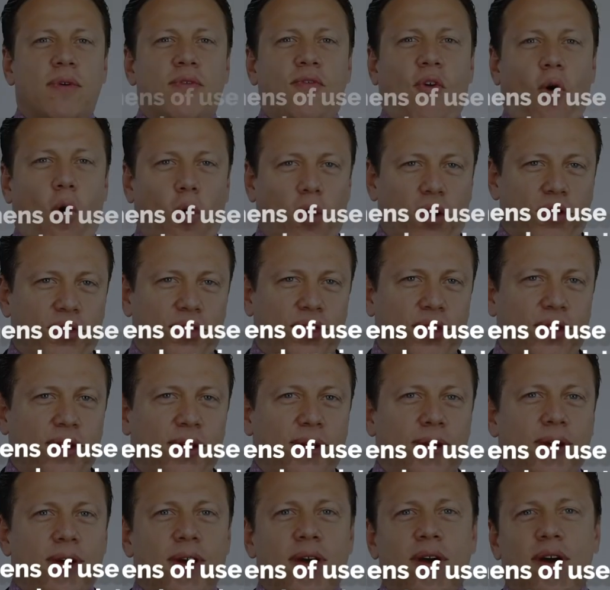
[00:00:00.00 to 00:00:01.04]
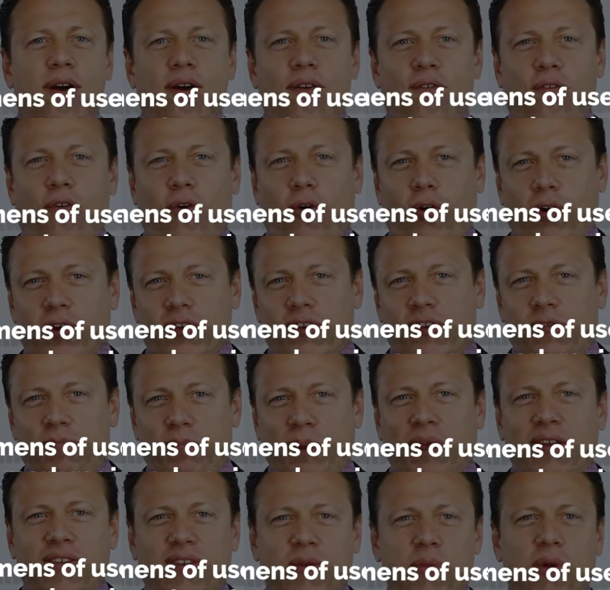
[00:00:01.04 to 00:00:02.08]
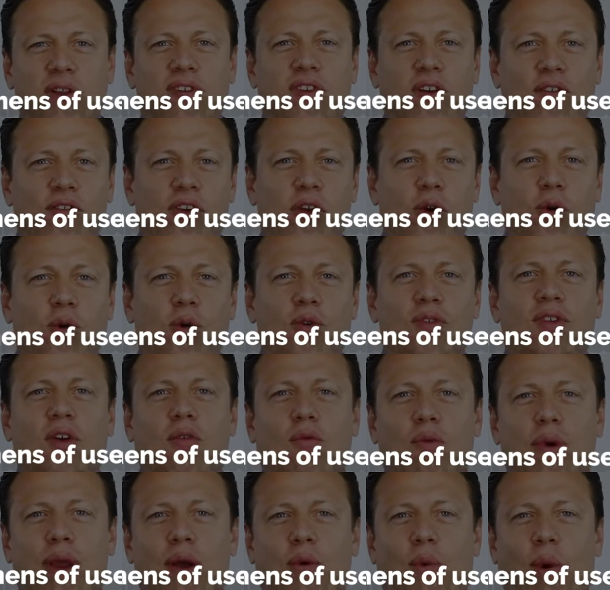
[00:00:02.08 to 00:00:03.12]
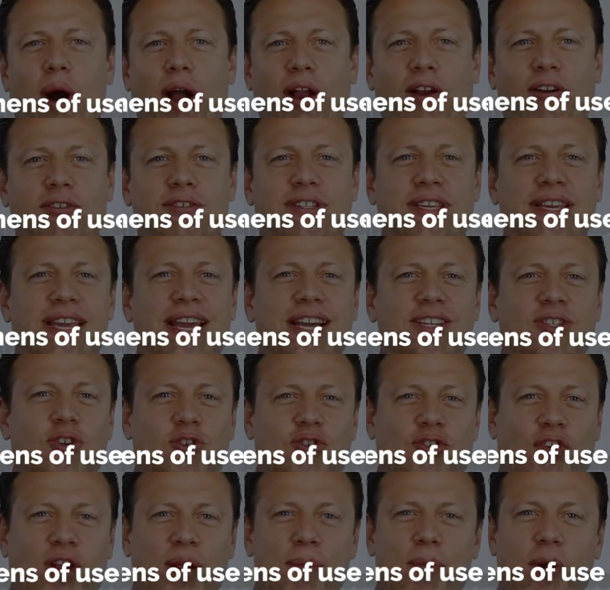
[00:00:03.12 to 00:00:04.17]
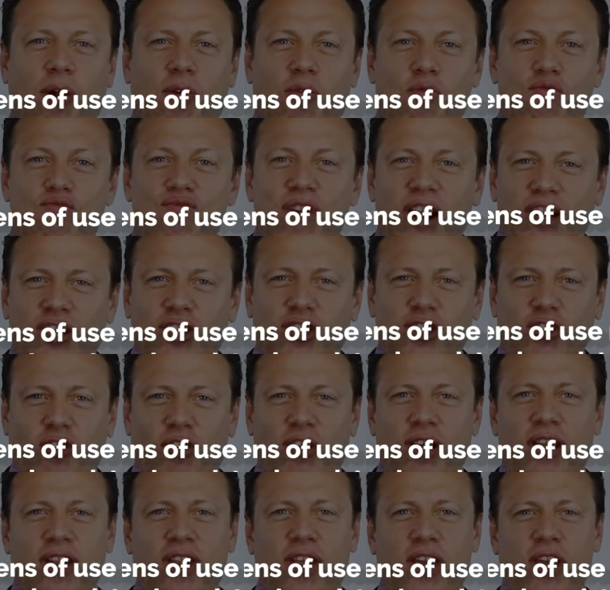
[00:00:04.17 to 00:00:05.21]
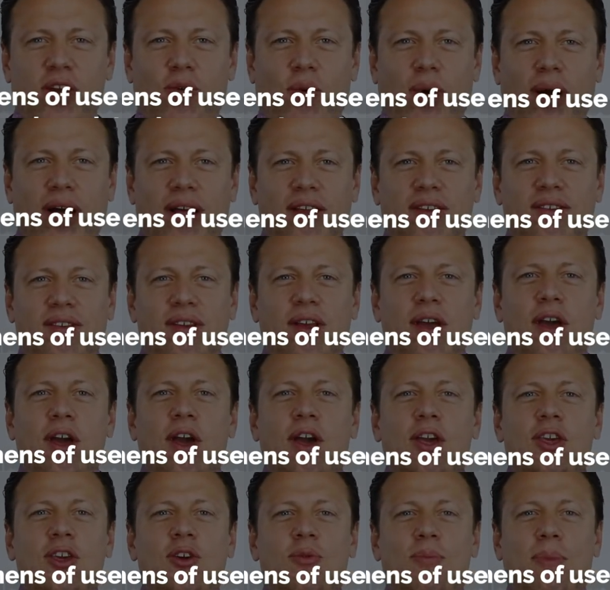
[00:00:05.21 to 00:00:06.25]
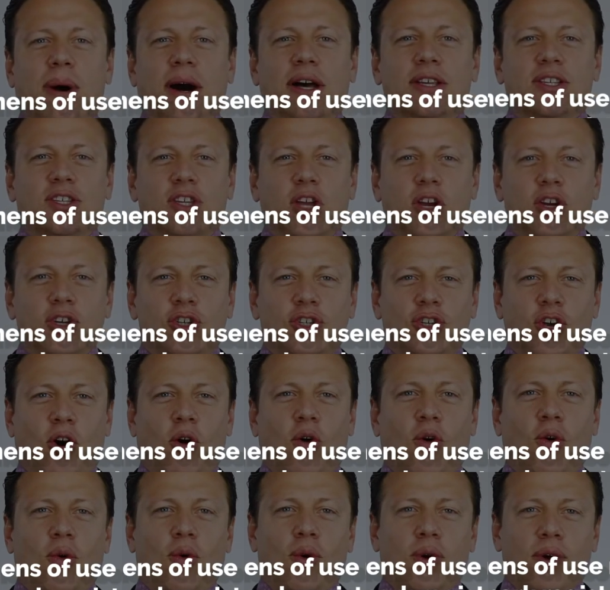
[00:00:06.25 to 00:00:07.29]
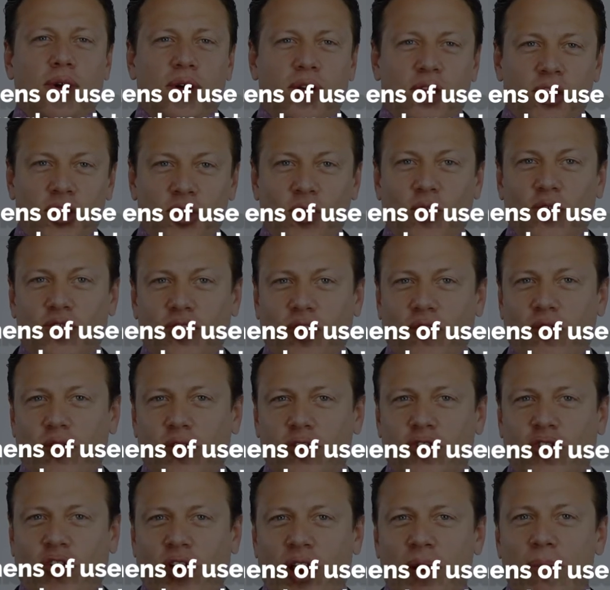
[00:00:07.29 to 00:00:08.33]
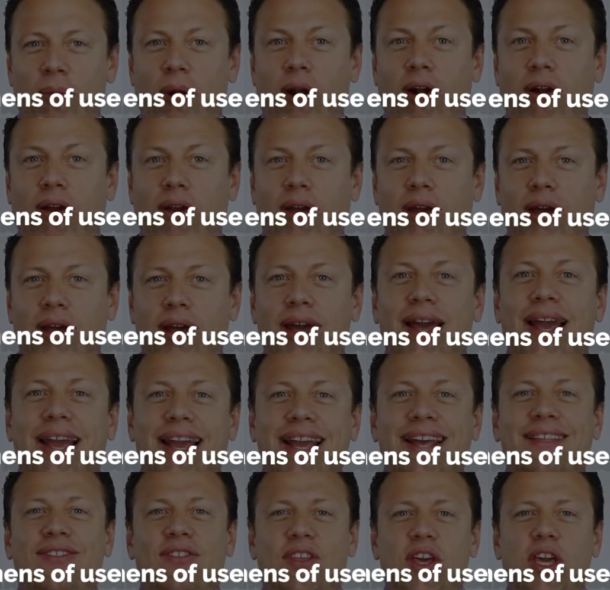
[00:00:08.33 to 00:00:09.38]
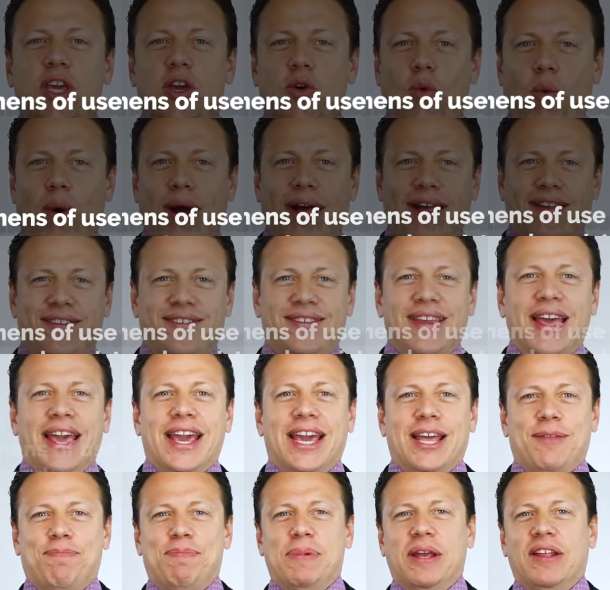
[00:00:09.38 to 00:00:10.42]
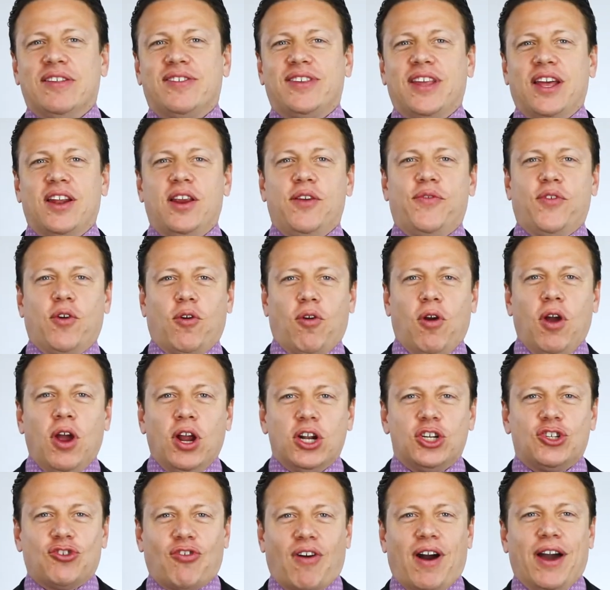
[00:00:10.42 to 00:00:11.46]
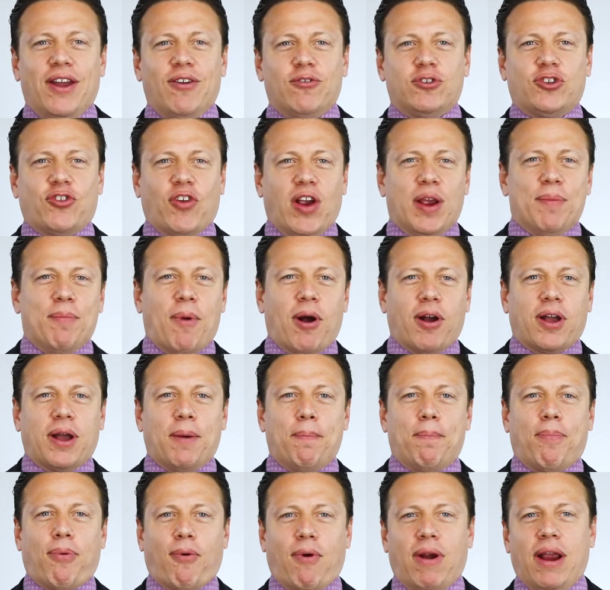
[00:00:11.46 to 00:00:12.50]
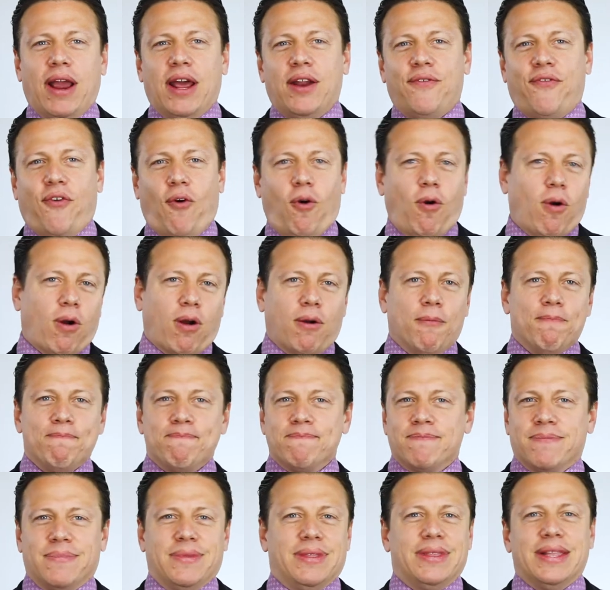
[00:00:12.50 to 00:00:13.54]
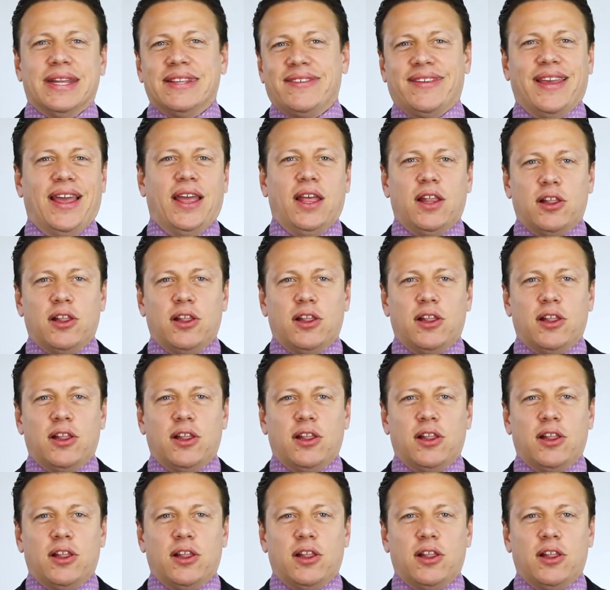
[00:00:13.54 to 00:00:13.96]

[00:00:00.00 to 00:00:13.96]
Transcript: Fourth, for specimens of use required to get your trademark registered in the US, you must show use of your trademark in the US. It means that if you're trying to trademark a brand for, let's say,